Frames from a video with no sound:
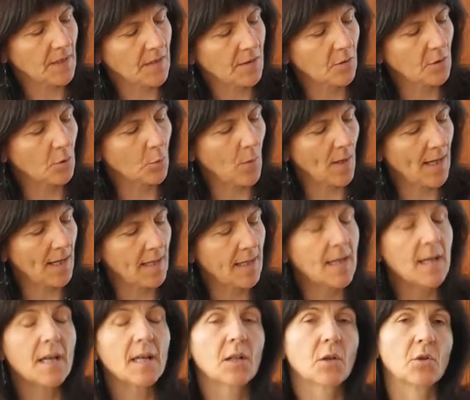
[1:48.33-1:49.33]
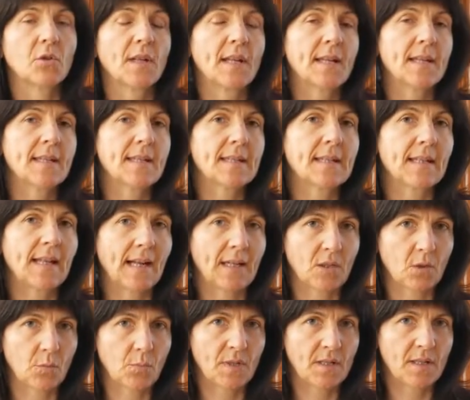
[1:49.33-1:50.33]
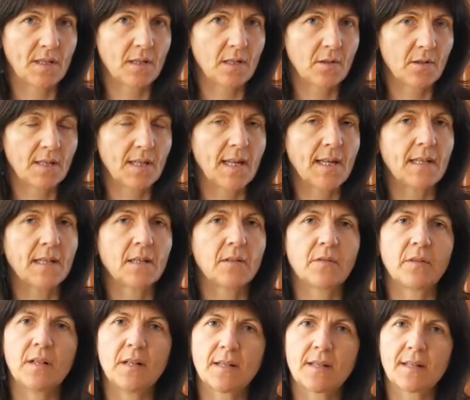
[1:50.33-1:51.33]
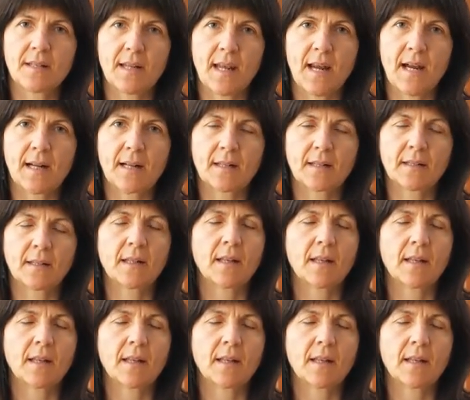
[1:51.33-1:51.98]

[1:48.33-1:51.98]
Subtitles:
So the whey contains the lactobacillus, and it will start